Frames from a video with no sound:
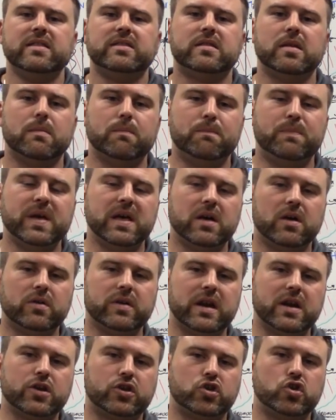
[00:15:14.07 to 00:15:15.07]
to
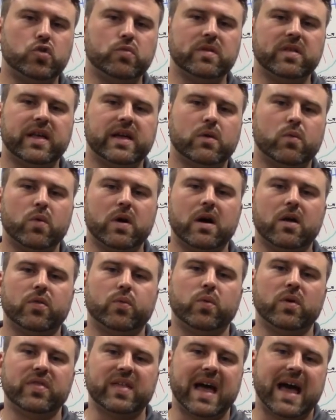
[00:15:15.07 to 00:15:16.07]
build and accumulate
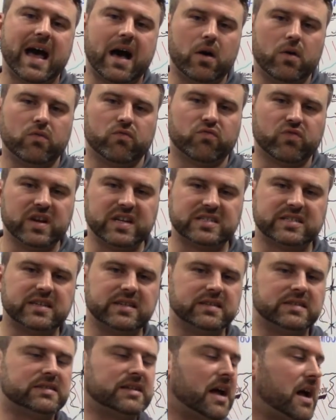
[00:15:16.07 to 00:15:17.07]
wealth without risk
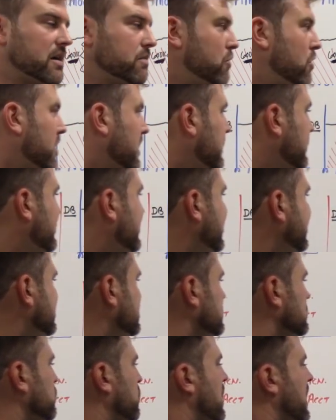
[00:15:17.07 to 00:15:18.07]
in the stock market.
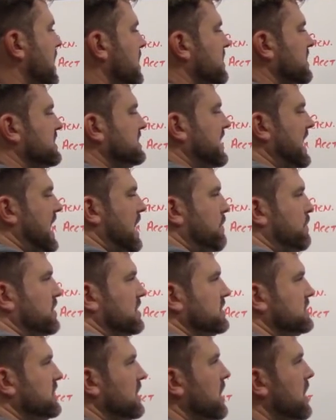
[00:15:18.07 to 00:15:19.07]
This is why this
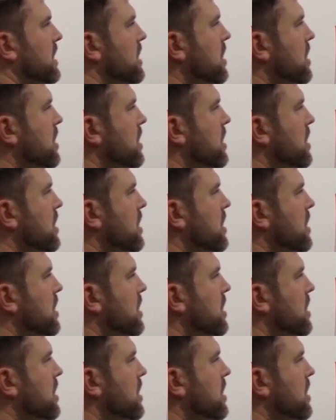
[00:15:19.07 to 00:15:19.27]
happens,